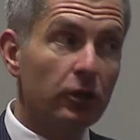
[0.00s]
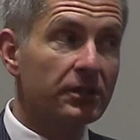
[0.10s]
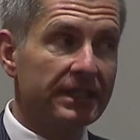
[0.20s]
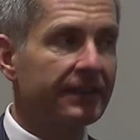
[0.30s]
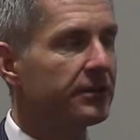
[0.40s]

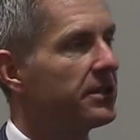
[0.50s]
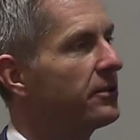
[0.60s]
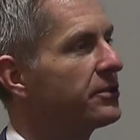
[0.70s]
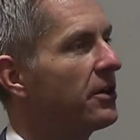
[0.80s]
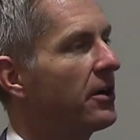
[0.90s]
looks like there's
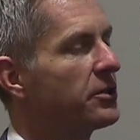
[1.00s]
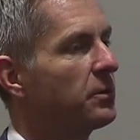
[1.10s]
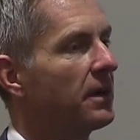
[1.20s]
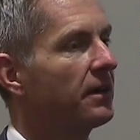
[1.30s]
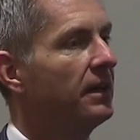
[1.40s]
other stars
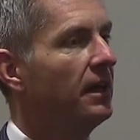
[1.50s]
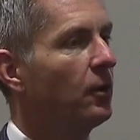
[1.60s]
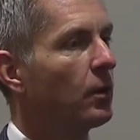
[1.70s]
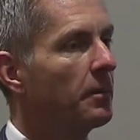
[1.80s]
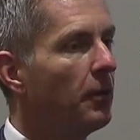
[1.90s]
where,
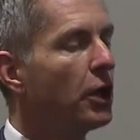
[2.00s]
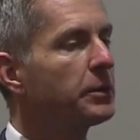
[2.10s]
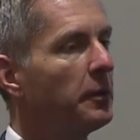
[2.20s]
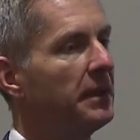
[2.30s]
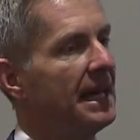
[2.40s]
where
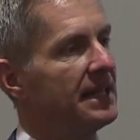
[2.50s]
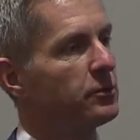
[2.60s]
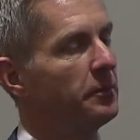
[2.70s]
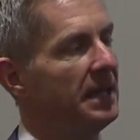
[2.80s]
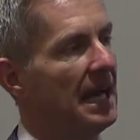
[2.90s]
multiple planets
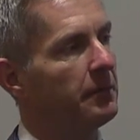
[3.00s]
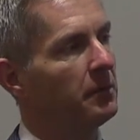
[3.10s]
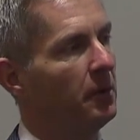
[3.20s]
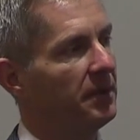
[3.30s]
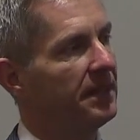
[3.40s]
would be
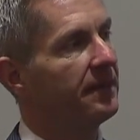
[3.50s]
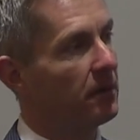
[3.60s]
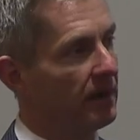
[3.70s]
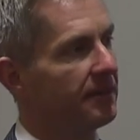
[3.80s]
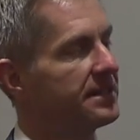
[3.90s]
habitable within
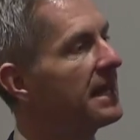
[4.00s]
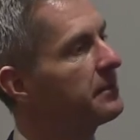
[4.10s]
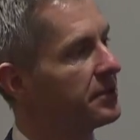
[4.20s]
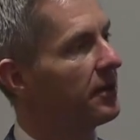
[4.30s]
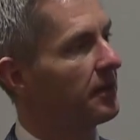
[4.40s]
around the same
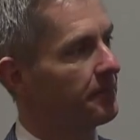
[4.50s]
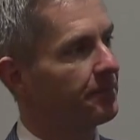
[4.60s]
star.